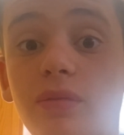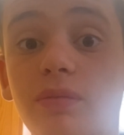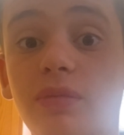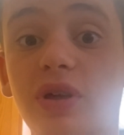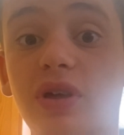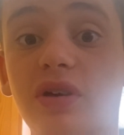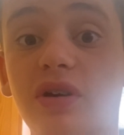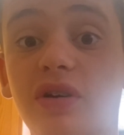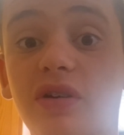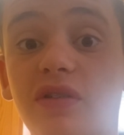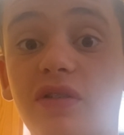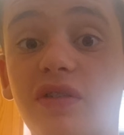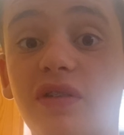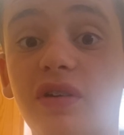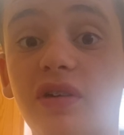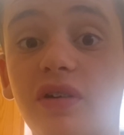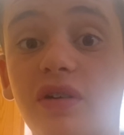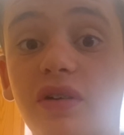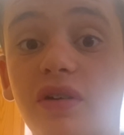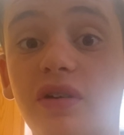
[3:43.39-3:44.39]
because
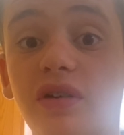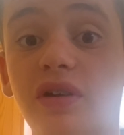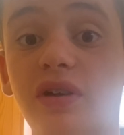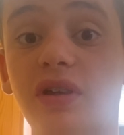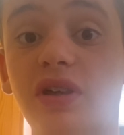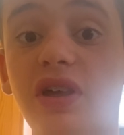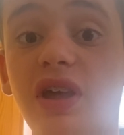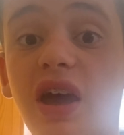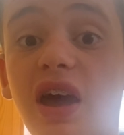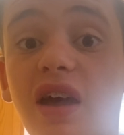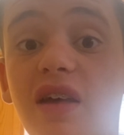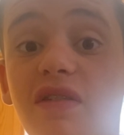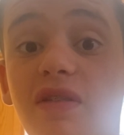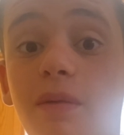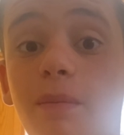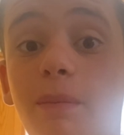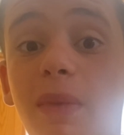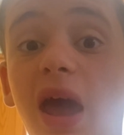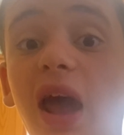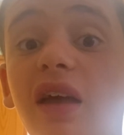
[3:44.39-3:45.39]
he has a
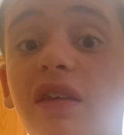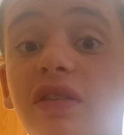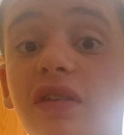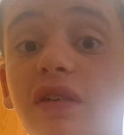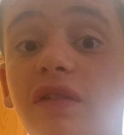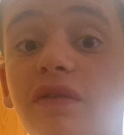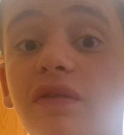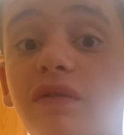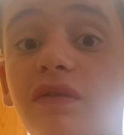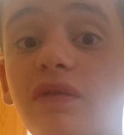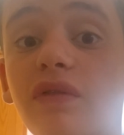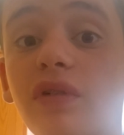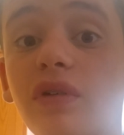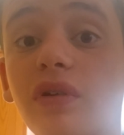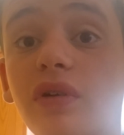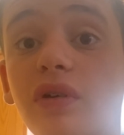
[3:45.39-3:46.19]
massive